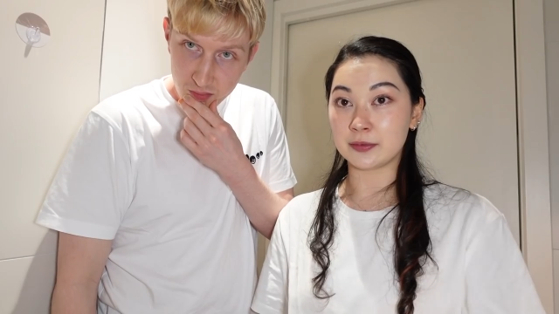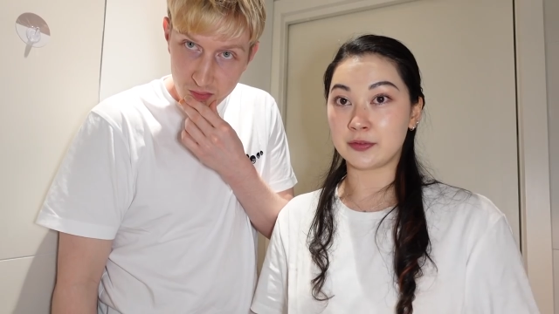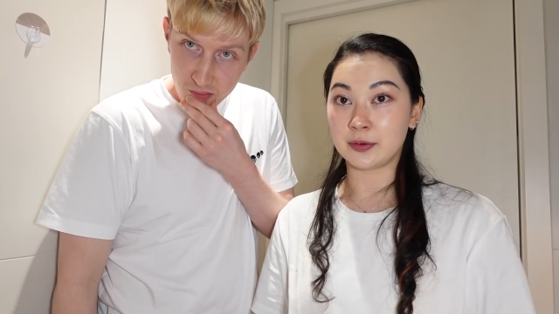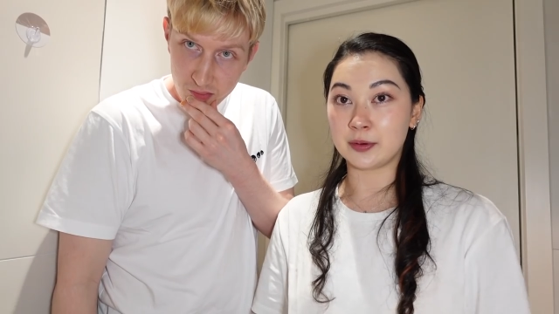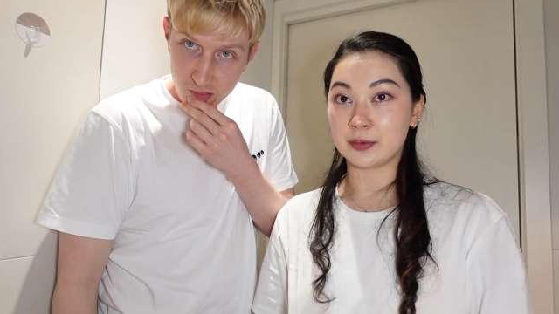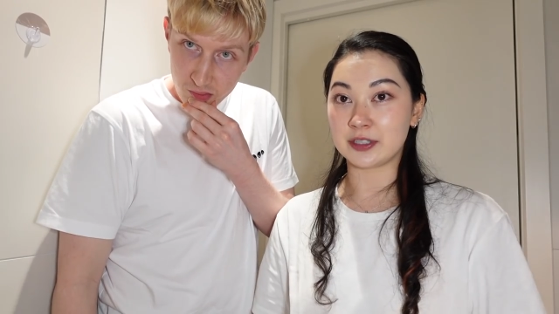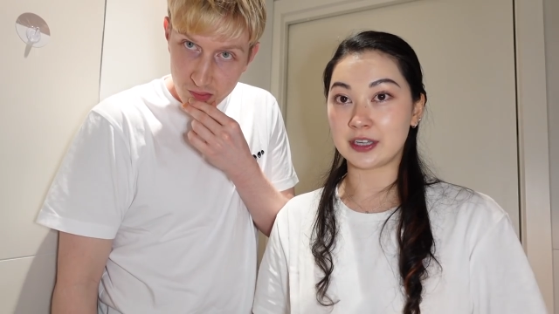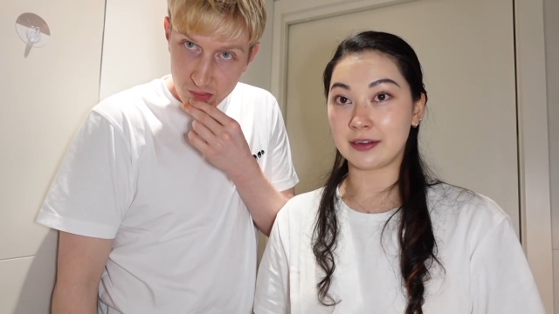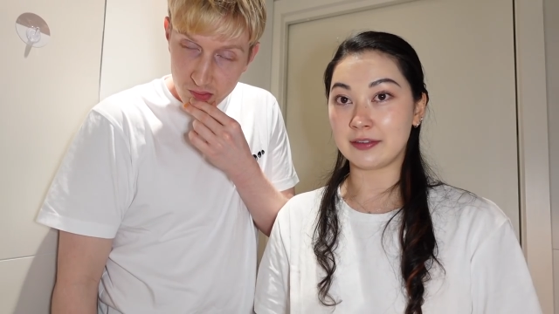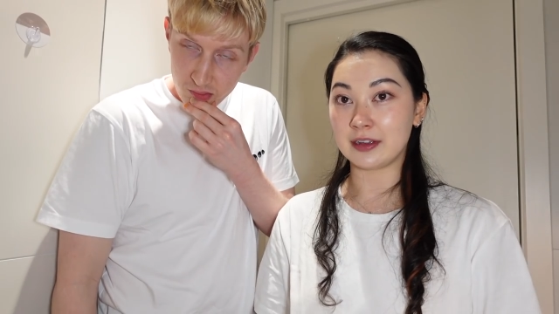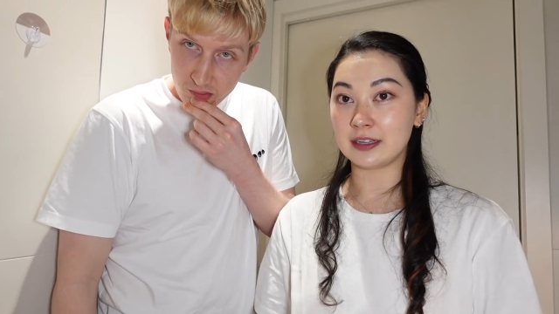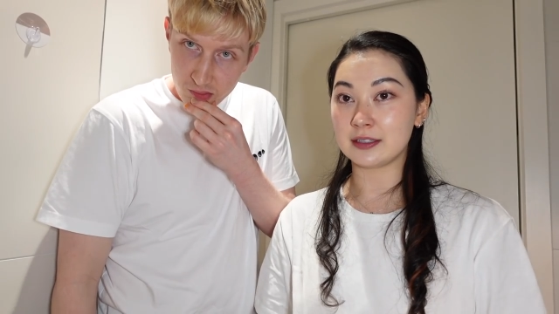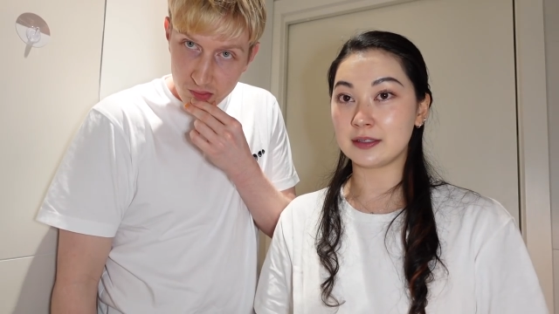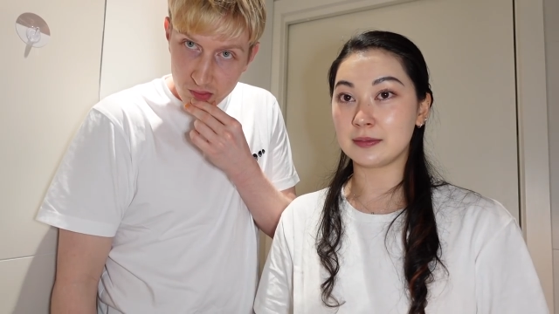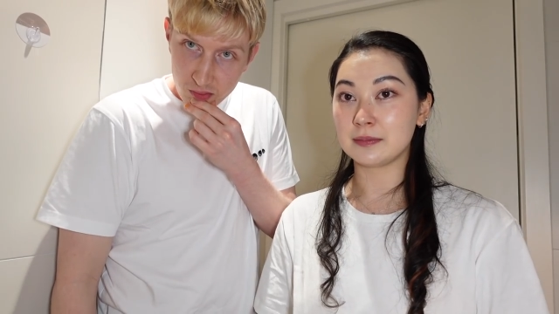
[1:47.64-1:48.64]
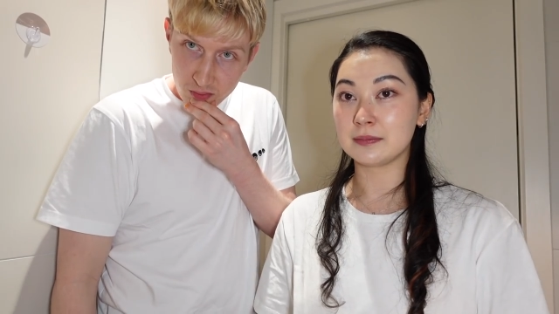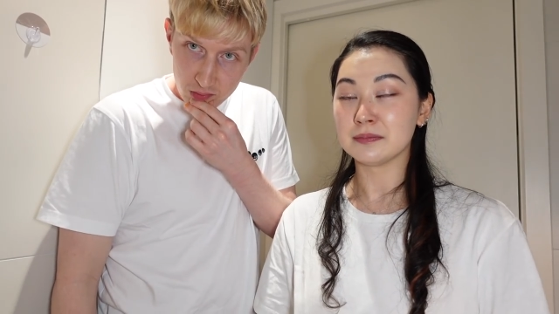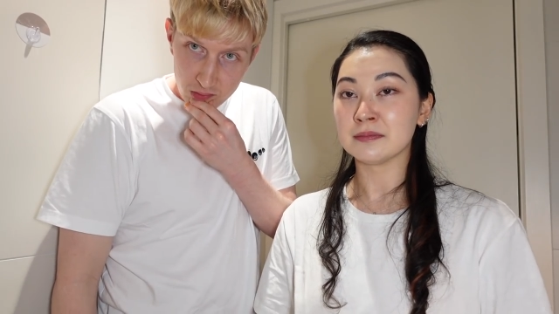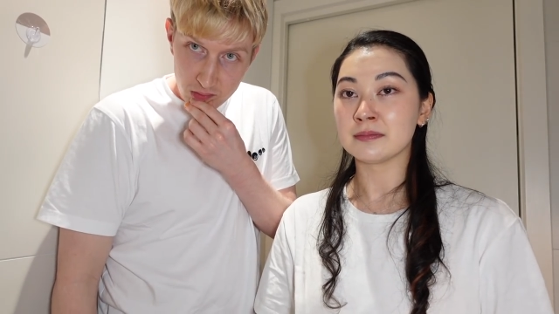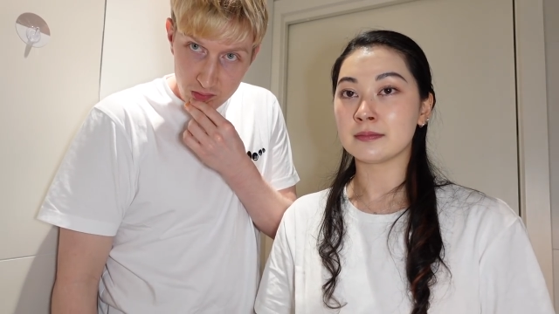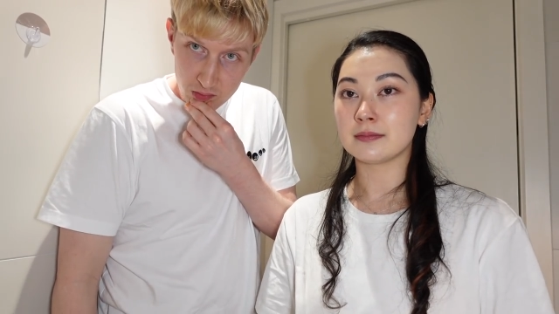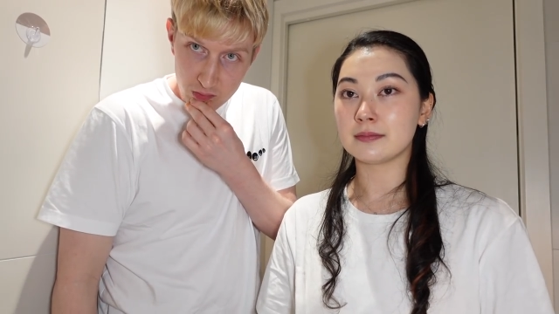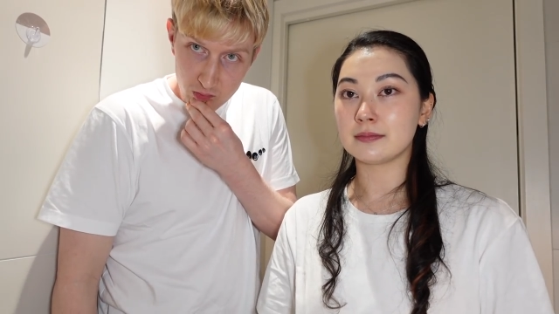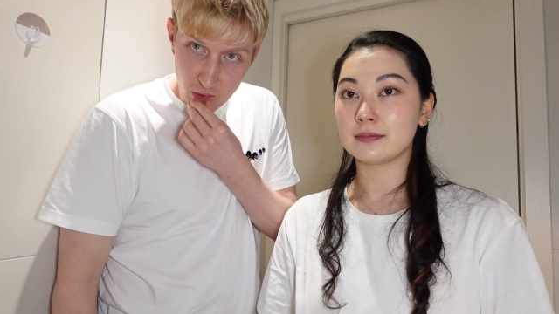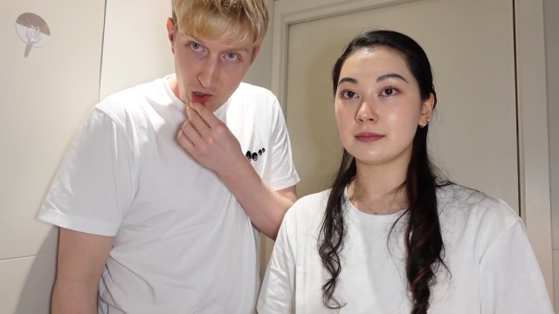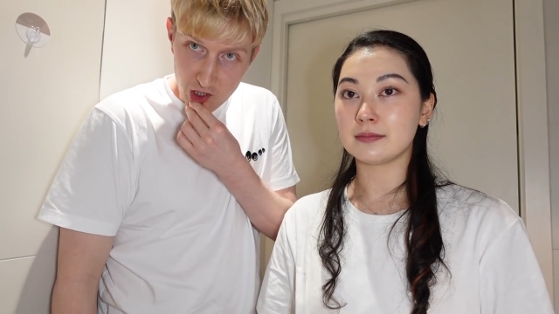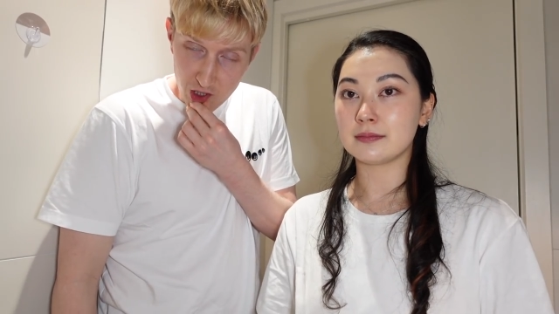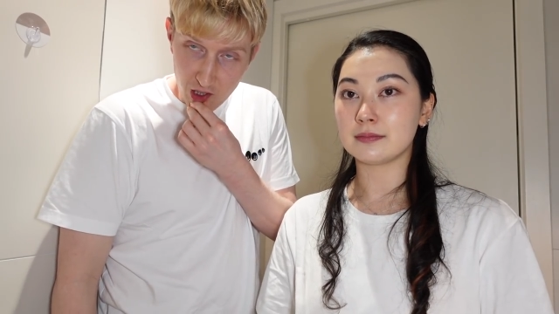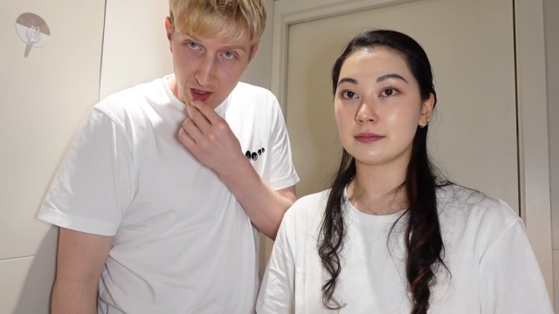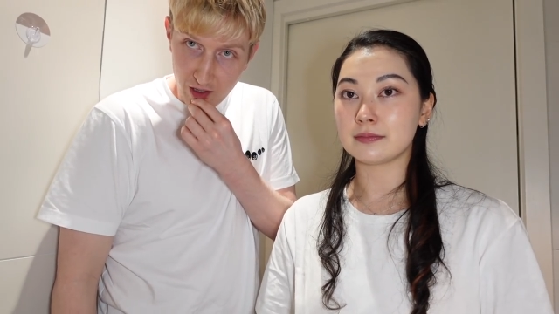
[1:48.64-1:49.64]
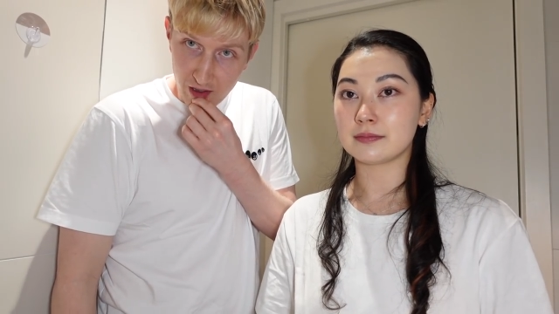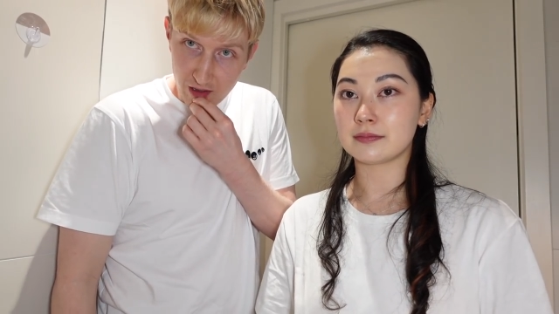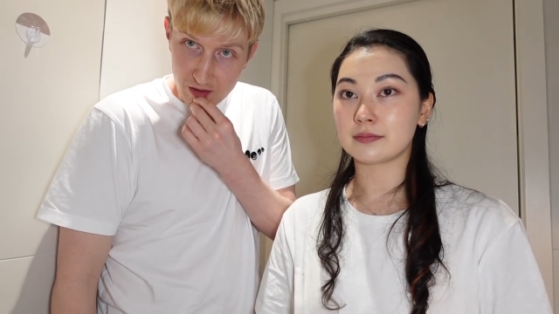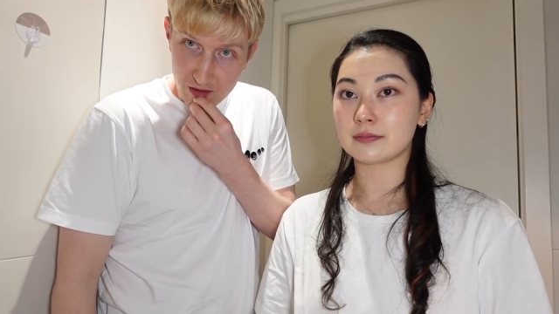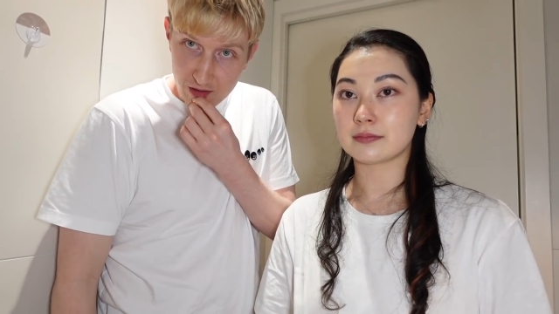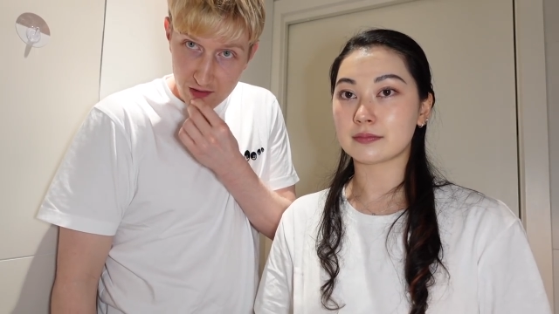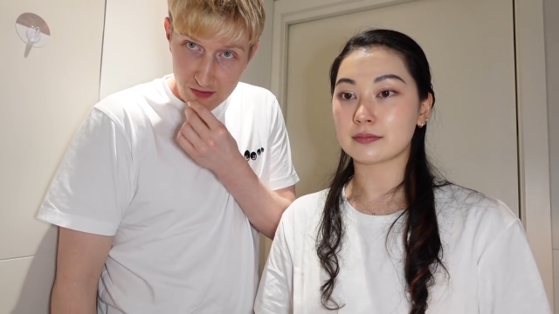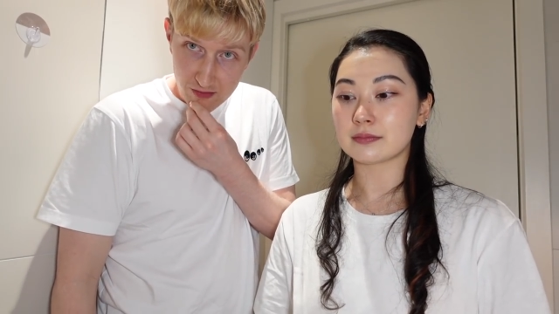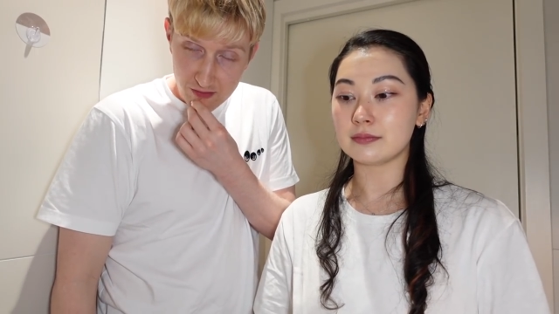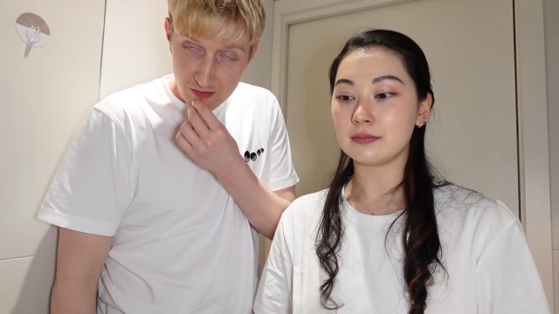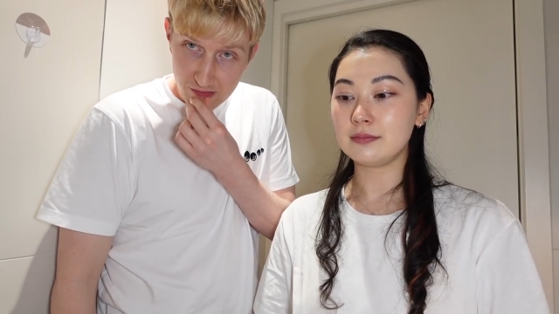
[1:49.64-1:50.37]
Speaker 1: before we wash our face?
Speaker 2: Wash our hands.